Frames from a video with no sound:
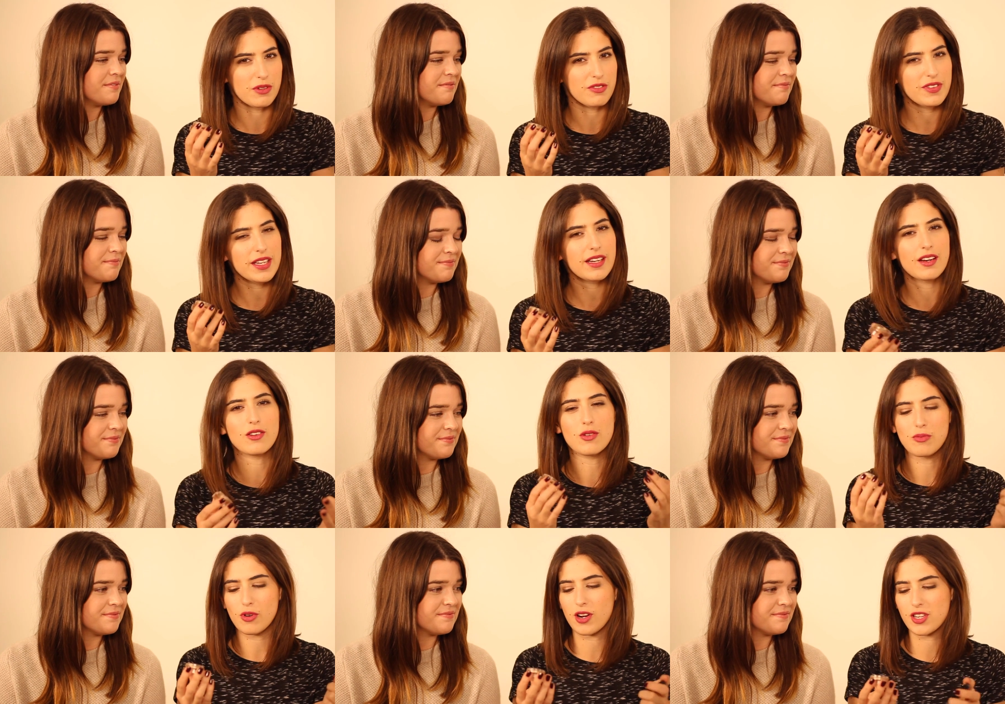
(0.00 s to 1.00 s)
Speaker 1: with your finger
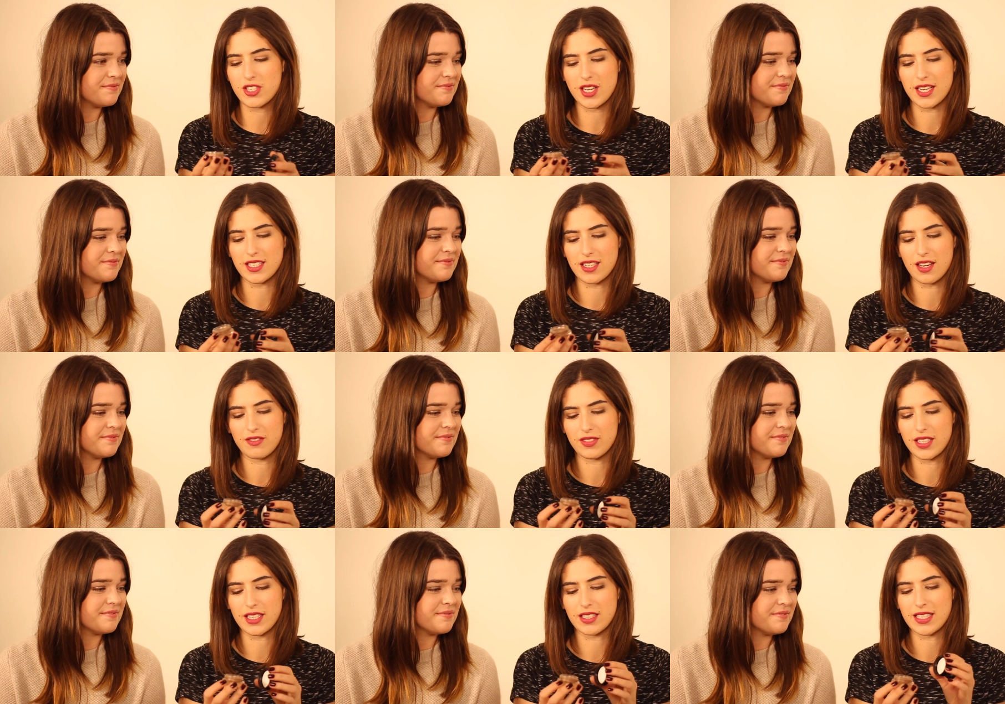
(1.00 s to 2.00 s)
or brush, and it's a
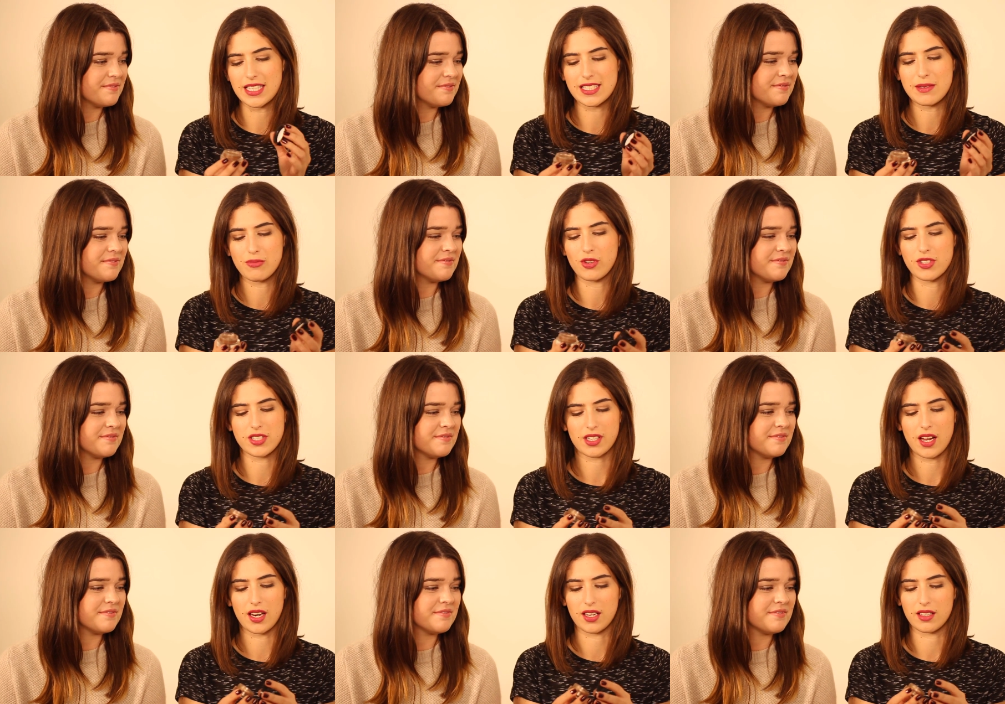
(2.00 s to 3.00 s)
lovely, easy bronze
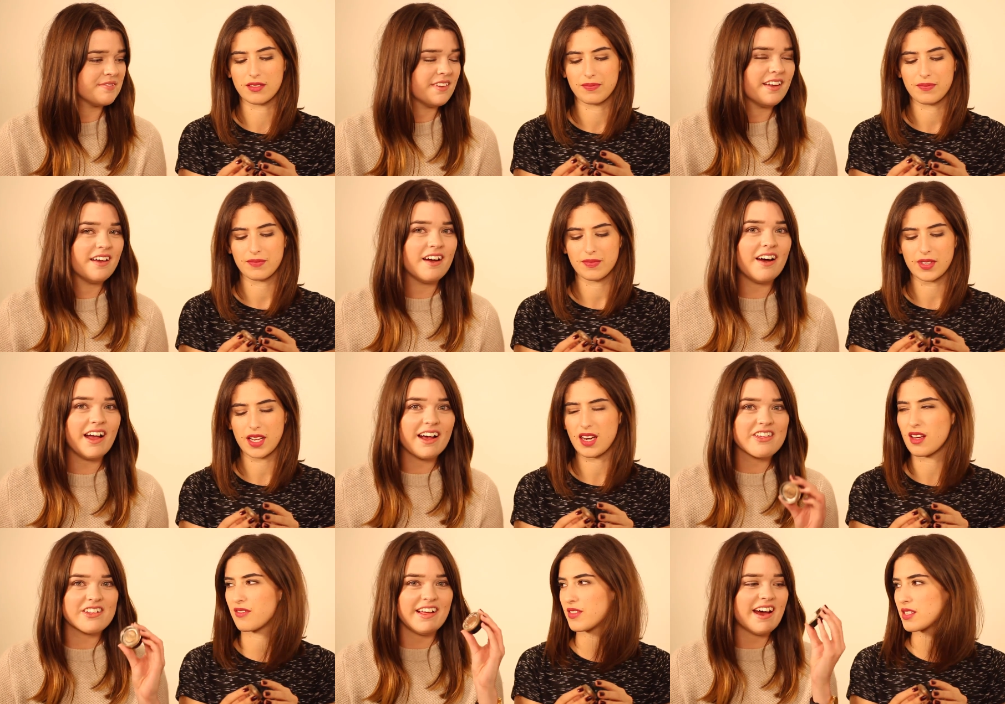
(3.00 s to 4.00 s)
colour. I
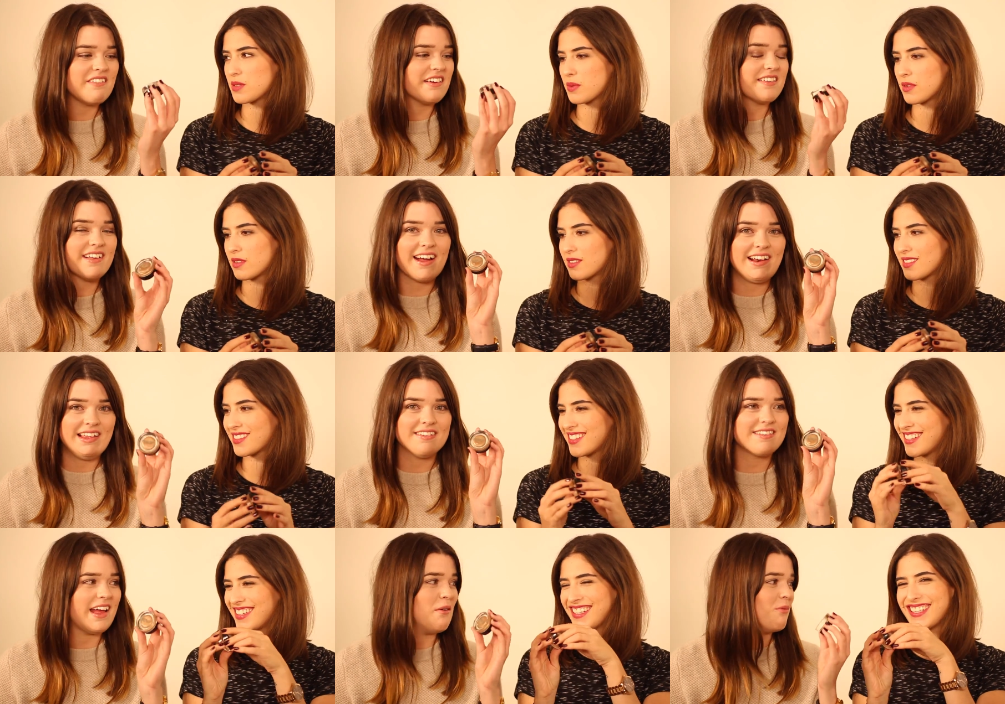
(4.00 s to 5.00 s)
actually have exactly
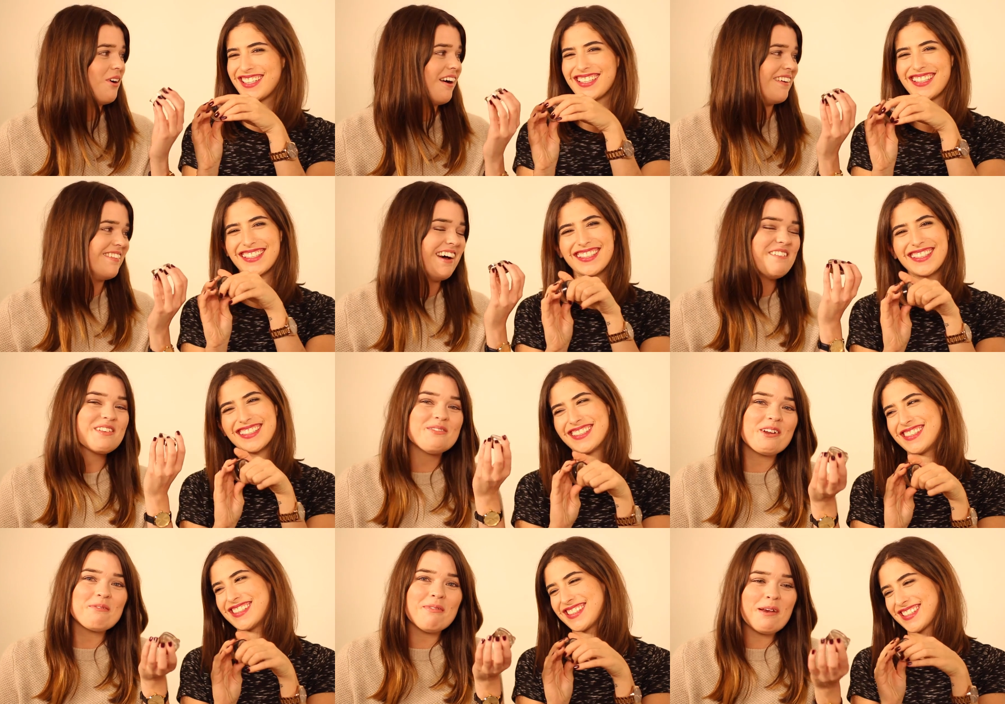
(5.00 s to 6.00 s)
the same one. That was
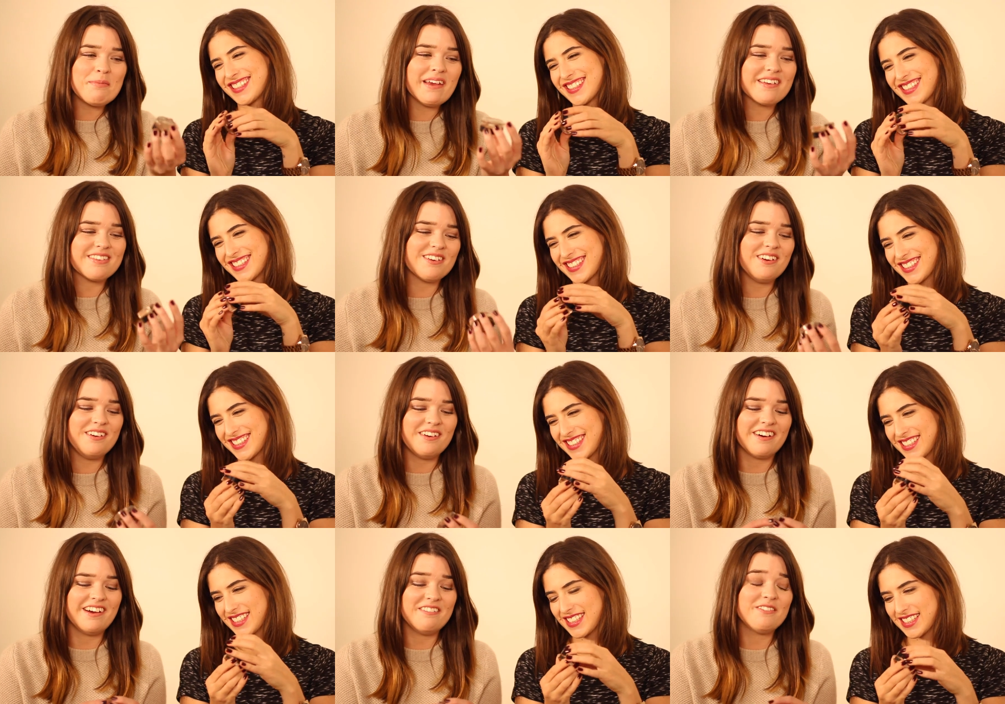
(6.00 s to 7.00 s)
one of
Speaker 2: my picks
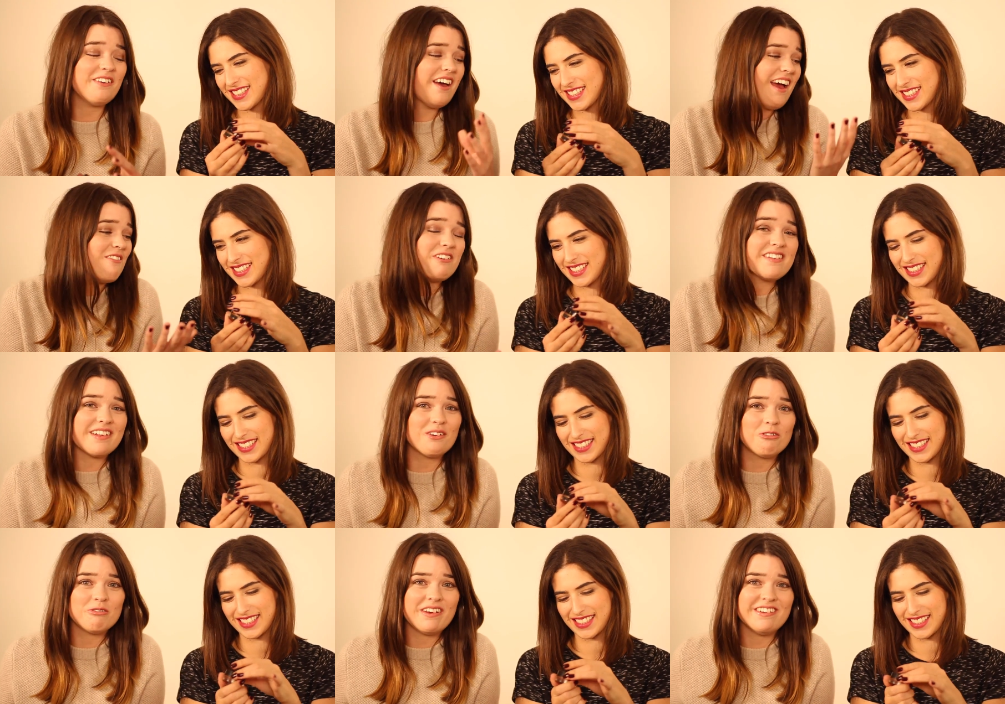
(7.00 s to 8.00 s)
too, I, for every
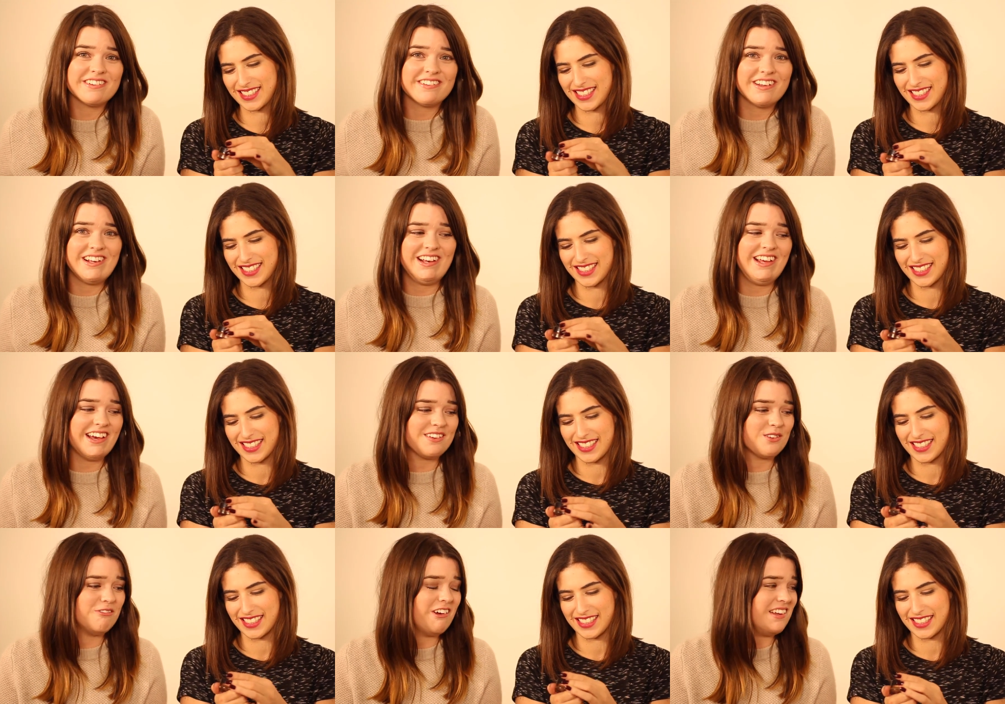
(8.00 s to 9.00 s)
single reason that Lily
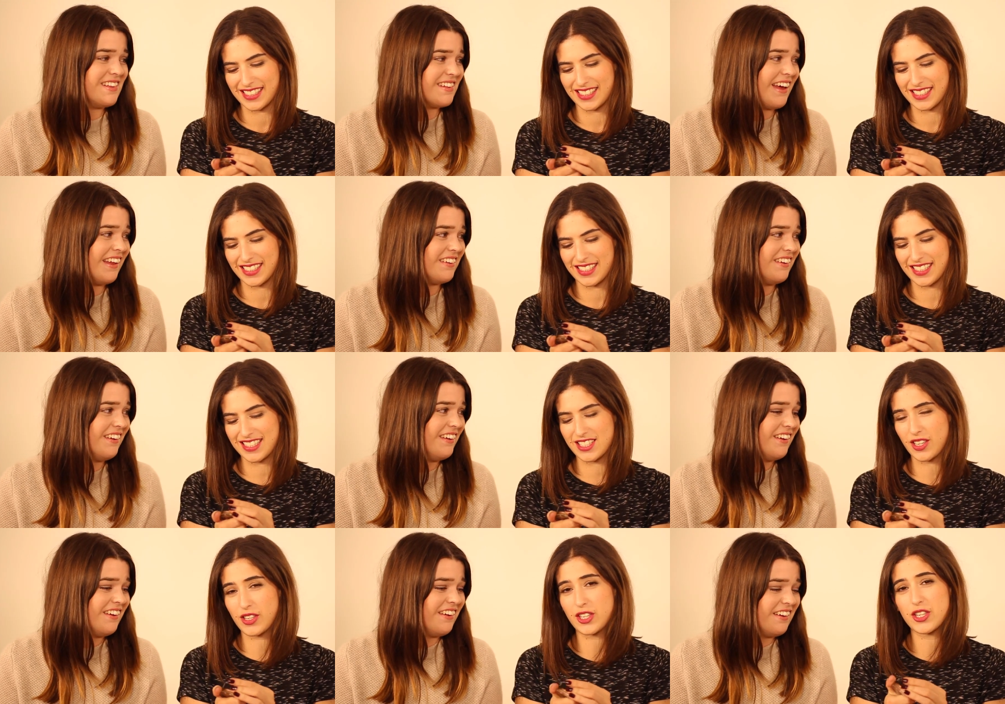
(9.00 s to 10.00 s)
has already said. It's
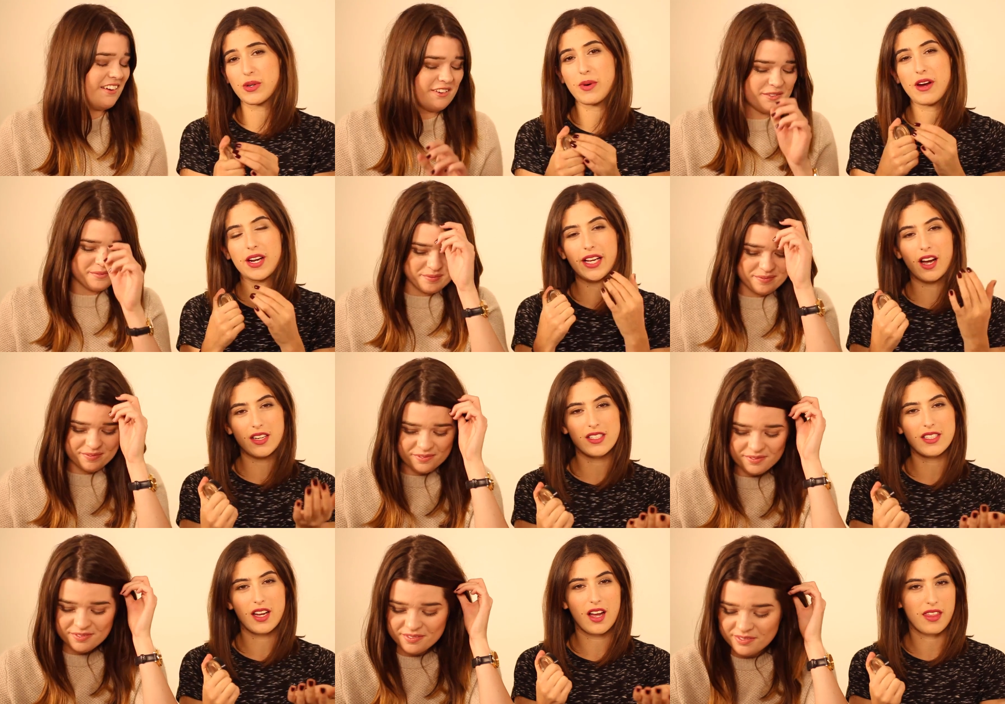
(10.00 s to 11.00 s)
so good. You can wear it like
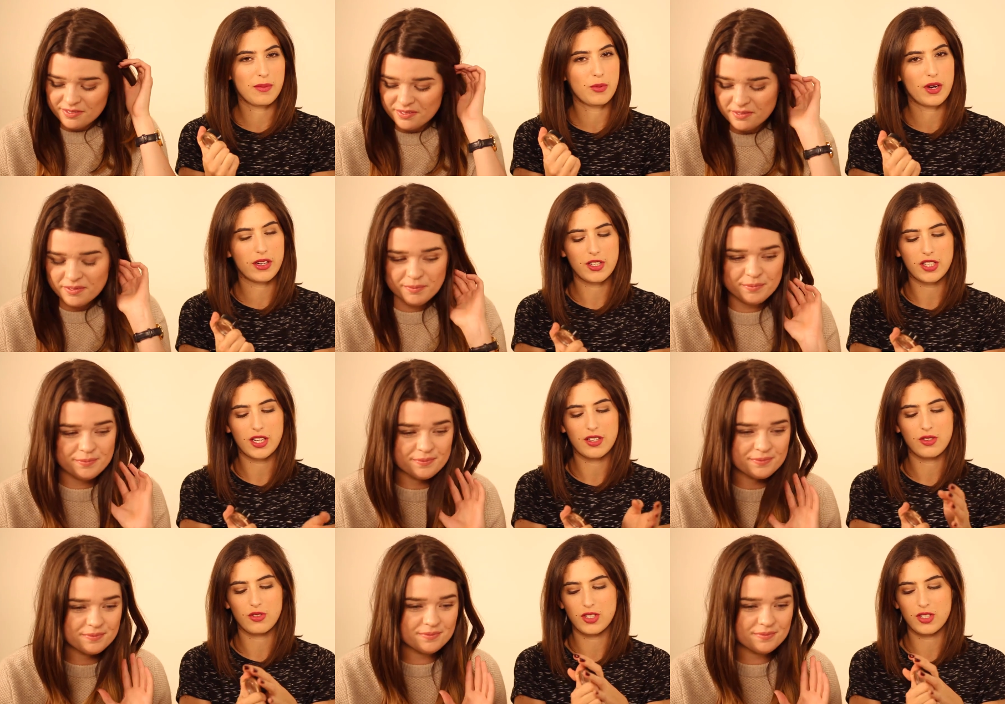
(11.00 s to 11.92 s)
under other brown eyeshadows